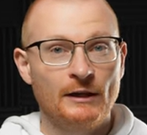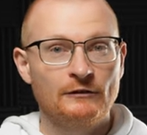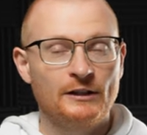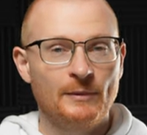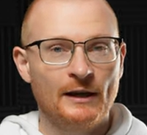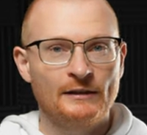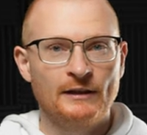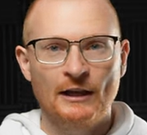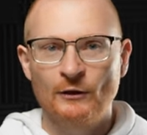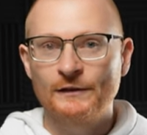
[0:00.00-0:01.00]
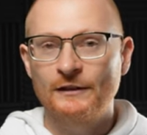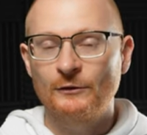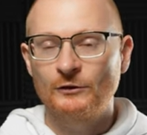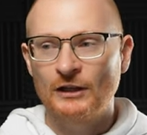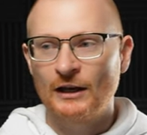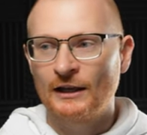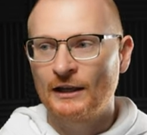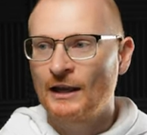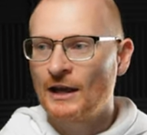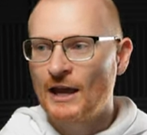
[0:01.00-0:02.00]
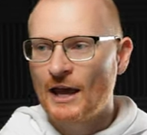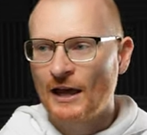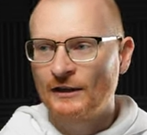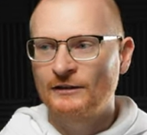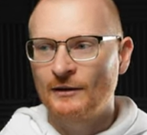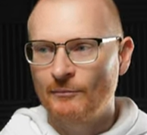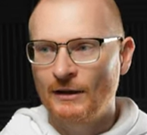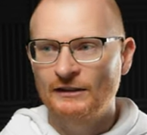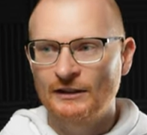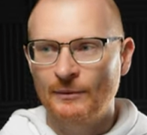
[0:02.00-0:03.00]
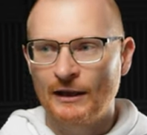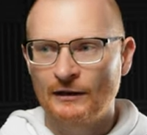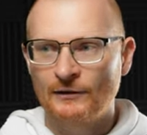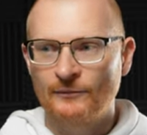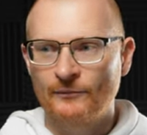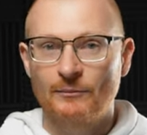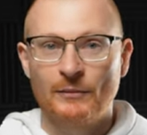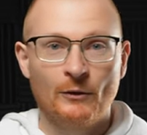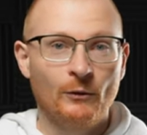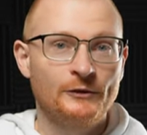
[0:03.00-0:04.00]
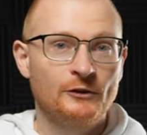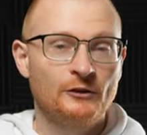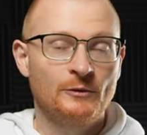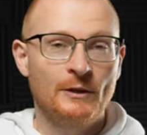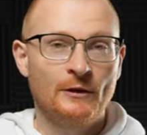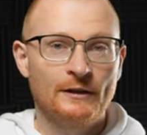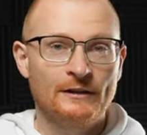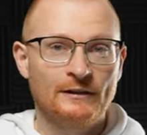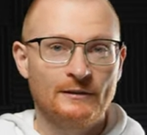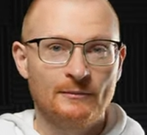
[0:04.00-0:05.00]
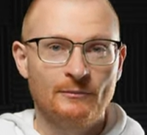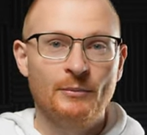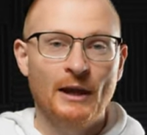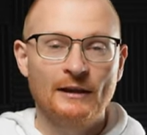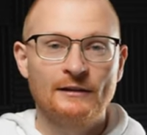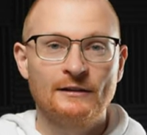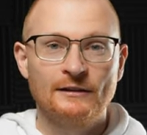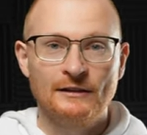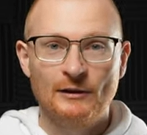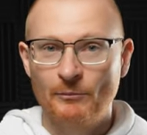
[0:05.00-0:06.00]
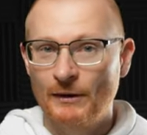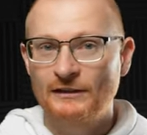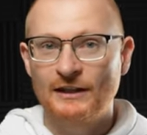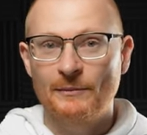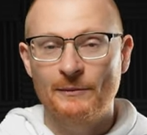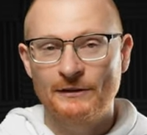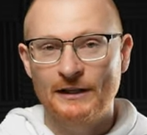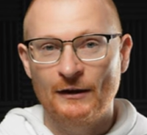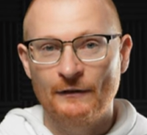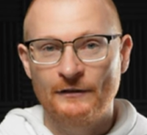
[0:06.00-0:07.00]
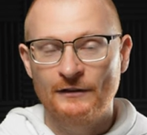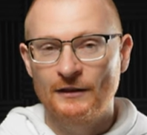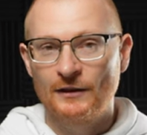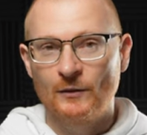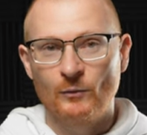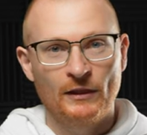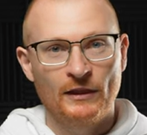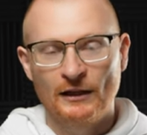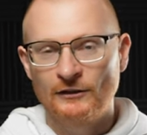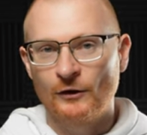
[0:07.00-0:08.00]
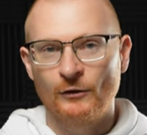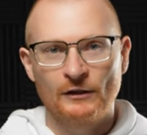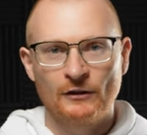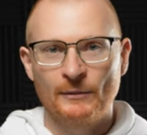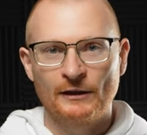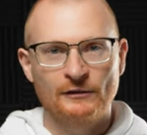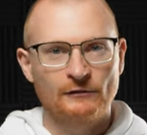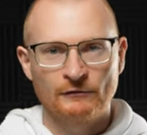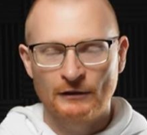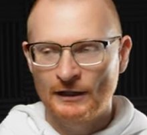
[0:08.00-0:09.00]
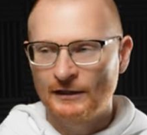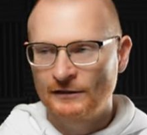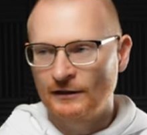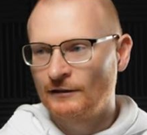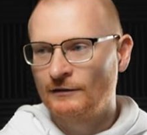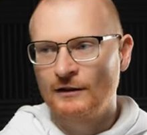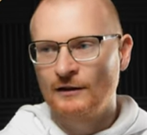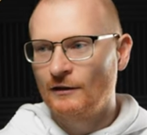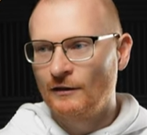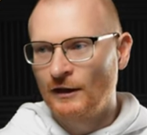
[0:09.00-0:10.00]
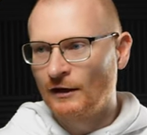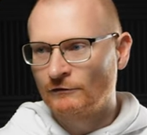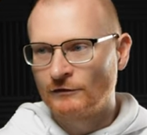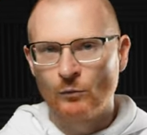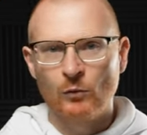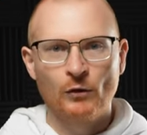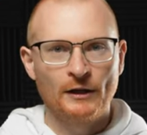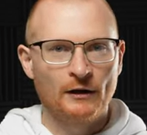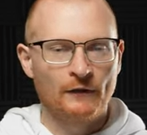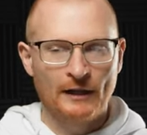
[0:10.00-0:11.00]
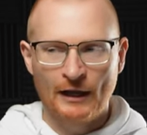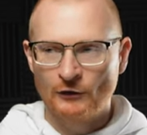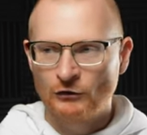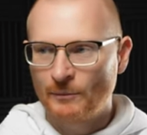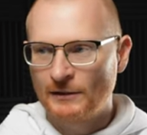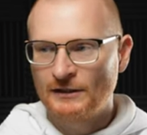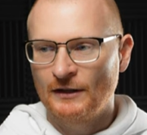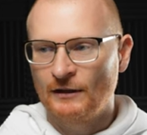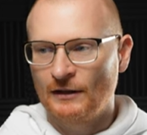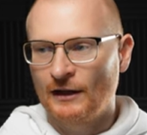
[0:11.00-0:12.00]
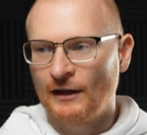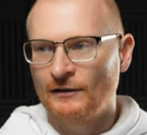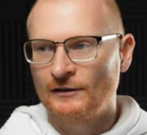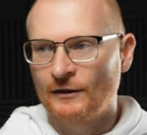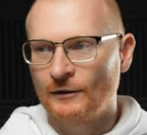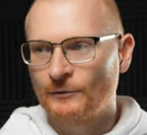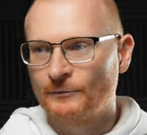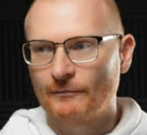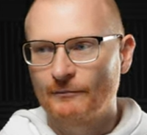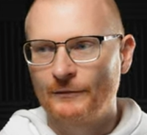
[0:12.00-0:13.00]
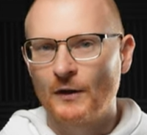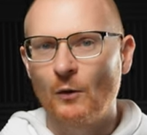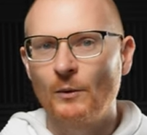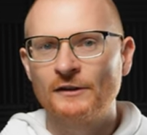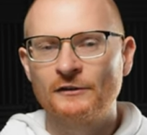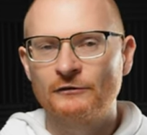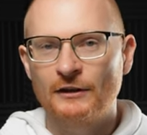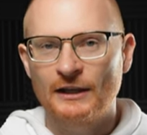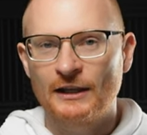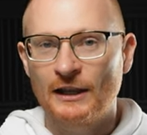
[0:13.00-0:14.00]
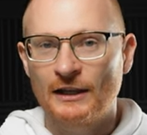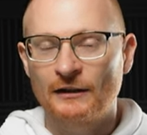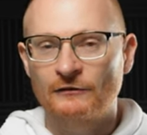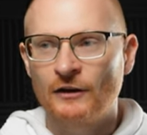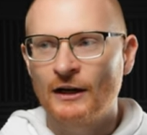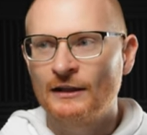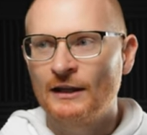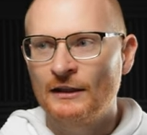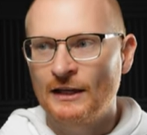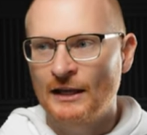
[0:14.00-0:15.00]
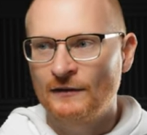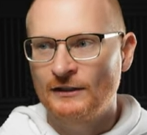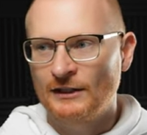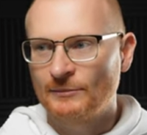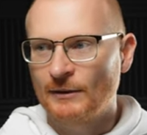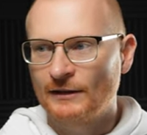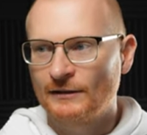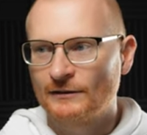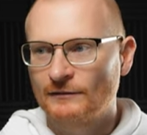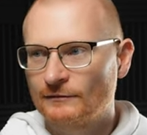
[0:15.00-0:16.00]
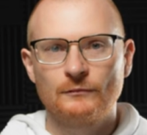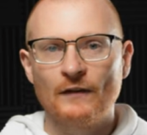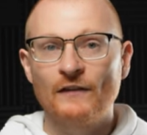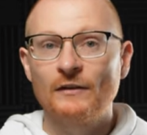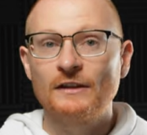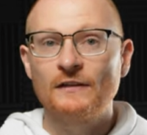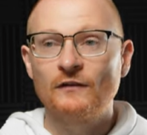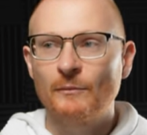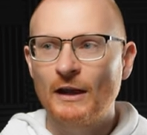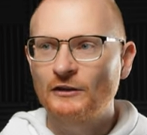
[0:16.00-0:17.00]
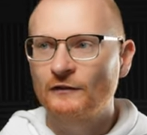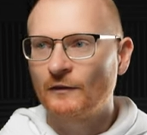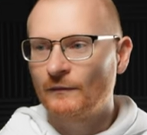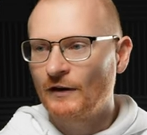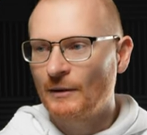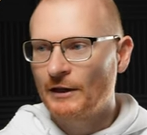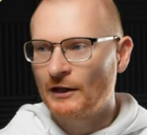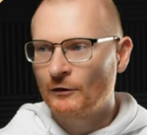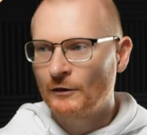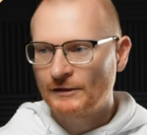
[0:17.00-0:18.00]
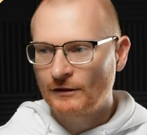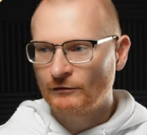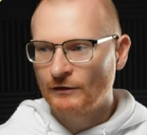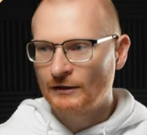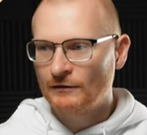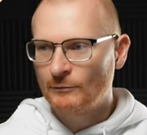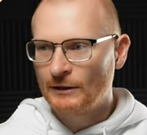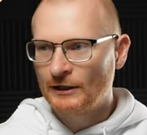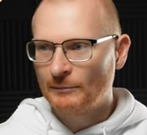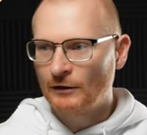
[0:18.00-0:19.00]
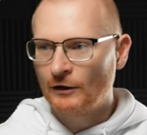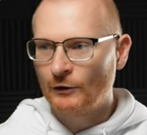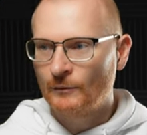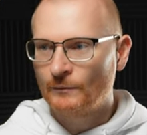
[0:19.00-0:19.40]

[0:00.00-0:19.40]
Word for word: respects, it looks as though Sharky has messed up here. But also, to be honest, banks messed up themselves with their tokenomics release and their rewarding of an airdrop and stuff like that. So no one's really getting it right in the NFT space. I found this information from Fabiano. It's a thread. It'll be linked below.